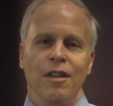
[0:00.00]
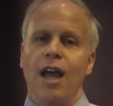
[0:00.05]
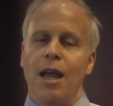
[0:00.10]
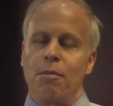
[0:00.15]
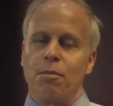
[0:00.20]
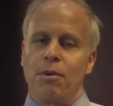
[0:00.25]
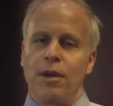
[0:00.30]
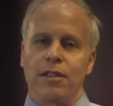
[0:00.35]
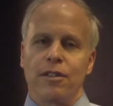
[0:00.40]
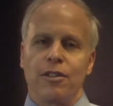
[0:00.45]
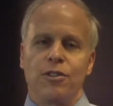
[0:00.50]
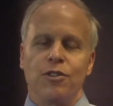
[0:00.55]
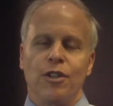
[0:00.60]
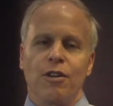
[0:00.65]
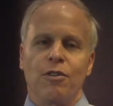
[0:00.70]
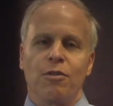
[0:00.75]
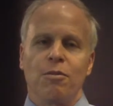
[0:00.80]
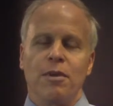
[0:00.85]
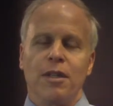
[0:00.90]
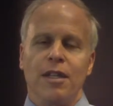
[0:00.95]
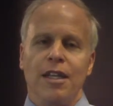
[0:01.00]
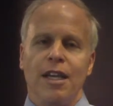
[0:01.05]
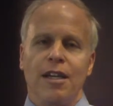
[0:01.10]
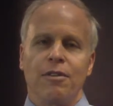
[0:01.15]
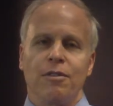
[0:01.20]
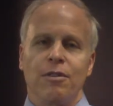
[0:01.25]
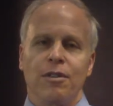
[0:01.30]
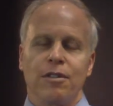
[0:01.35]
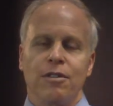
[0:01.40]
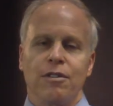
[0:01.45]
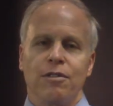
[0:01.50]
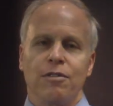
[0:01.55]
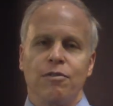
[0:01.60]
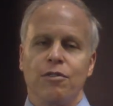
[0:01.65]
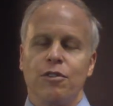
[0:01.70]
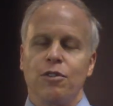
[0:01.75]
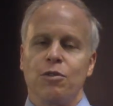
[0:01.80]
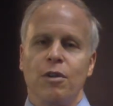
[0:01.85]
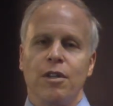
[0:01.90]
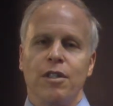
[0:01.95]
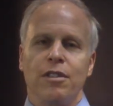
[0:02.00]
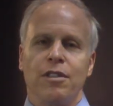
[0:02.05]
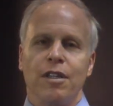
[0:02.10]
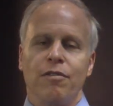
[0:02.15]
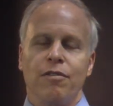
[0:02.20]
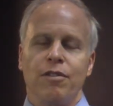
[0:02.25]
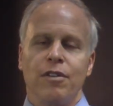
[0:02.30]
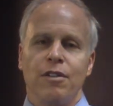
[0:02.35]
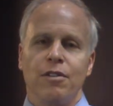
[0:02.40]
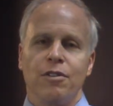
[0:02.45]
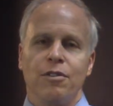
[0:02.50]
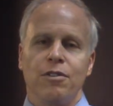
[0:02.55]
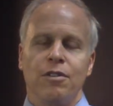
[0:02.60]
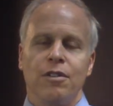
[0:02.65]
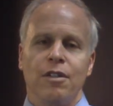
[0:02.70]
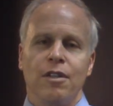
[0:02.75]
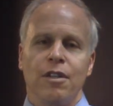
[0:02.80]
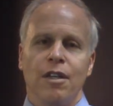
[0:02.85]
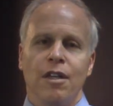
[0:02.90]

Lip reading: I practiced general pediatrics for 27 years,